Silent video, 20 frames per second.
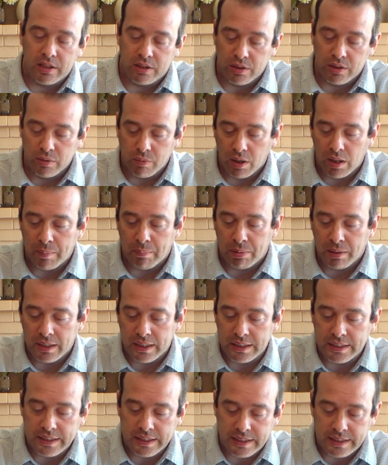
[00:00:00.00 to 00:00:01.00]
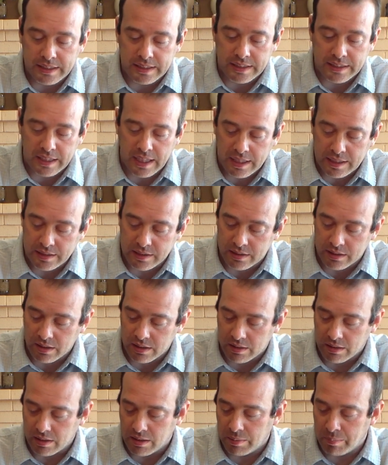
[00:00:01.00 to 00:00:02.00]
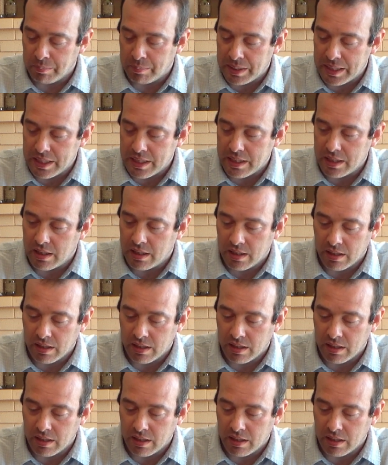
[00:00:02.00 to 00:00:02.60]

So you want a pretty decent size bead,